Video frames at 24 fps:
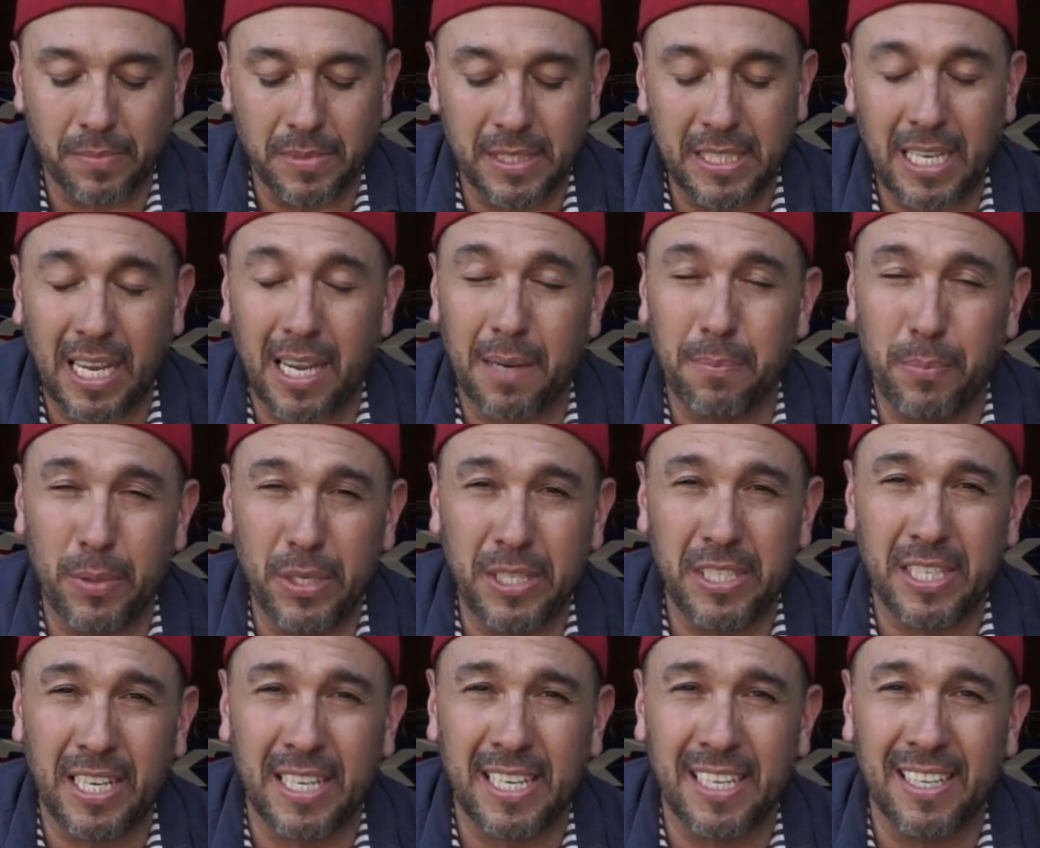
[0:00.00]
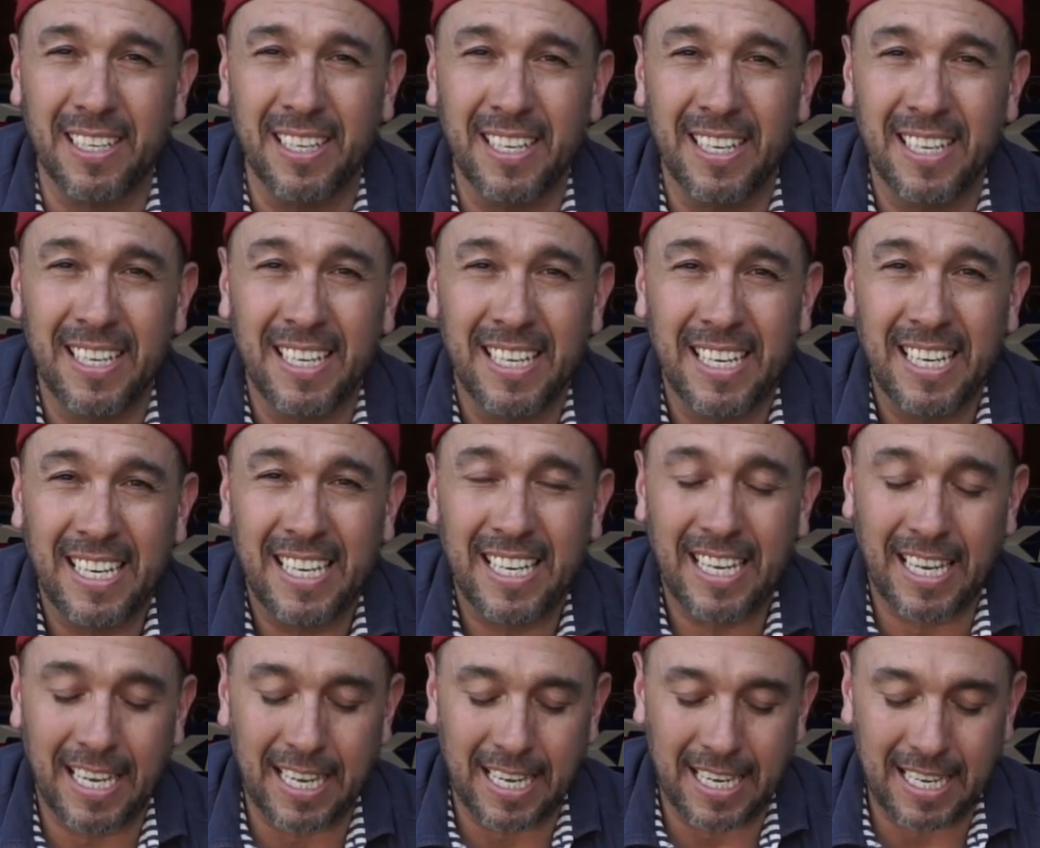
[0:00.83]
yeah, I appreciate it.
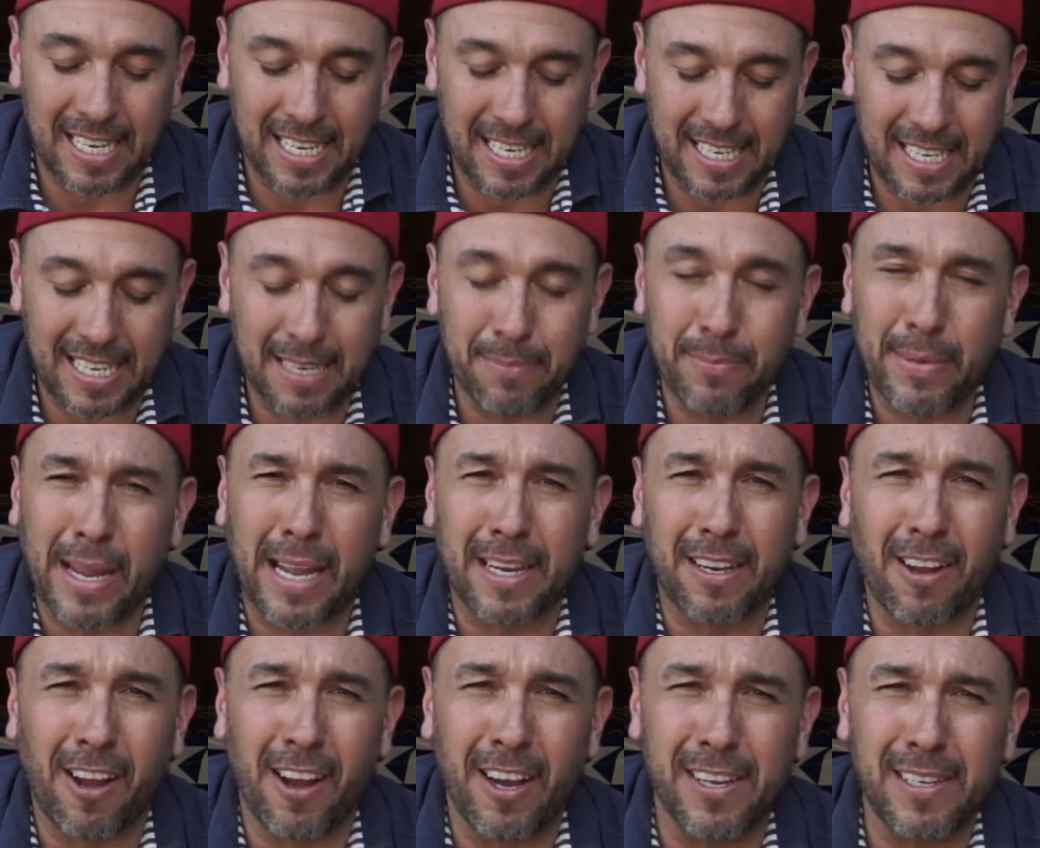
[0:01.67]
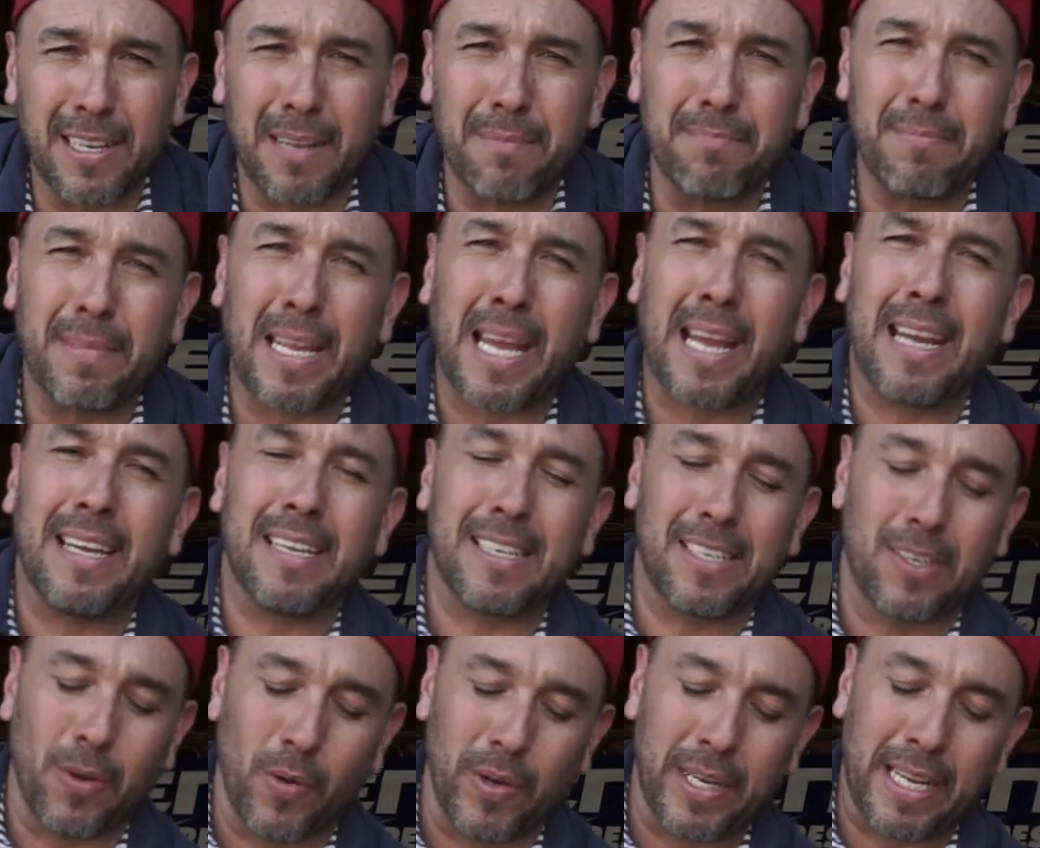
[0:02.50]
I'm not gone, I'm
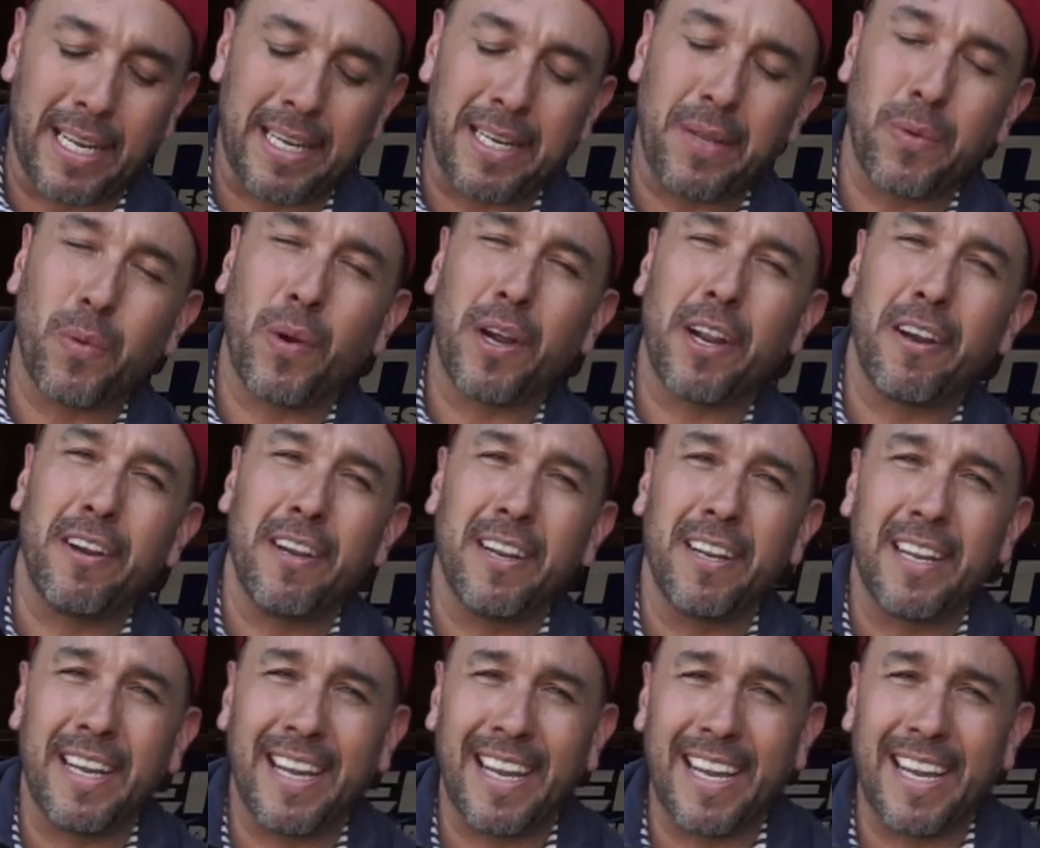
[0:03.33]
not going anywhere,